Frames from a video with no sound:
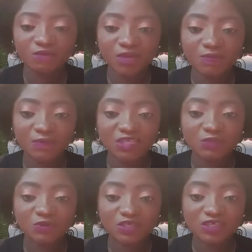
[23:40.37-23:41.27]
make
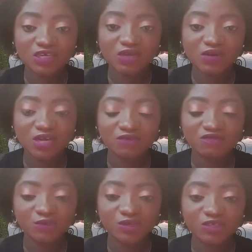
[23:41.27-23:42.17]
payments between now
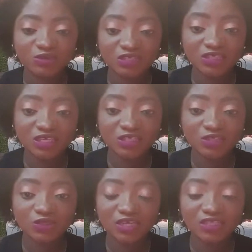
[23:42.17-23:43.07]
and February
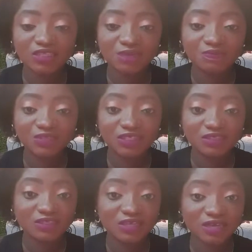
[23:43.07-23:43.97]
28th, you get
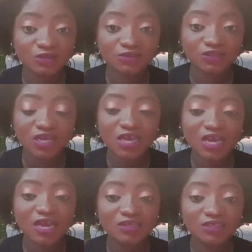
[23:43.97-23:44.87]
10% discount,
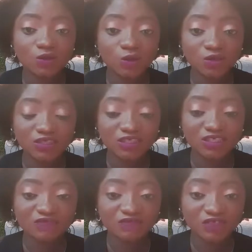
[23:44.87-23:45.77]
and the cost
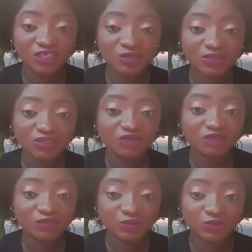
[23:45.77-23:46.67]
is 50,000
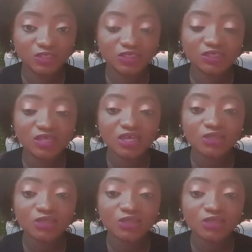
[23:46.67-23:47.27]
naira for the training.